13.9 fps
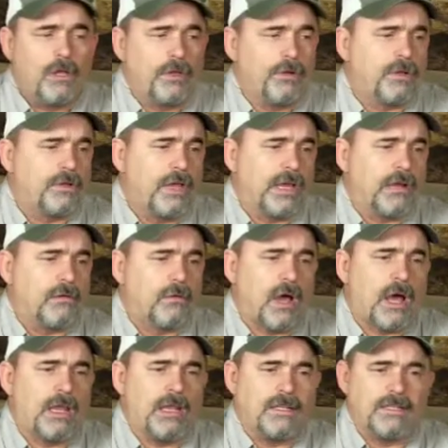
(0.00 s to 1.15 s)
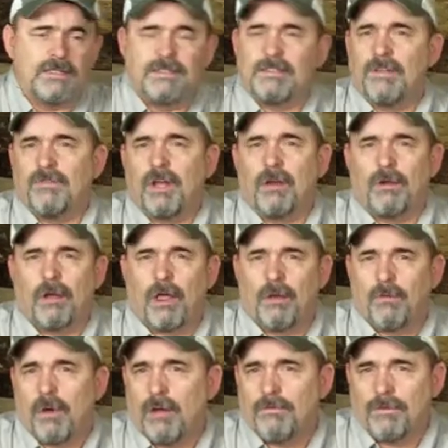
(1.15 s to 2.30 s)
You could take a
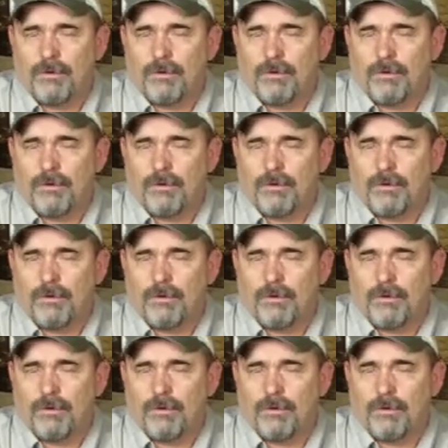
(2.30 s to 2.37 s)
$700 rod,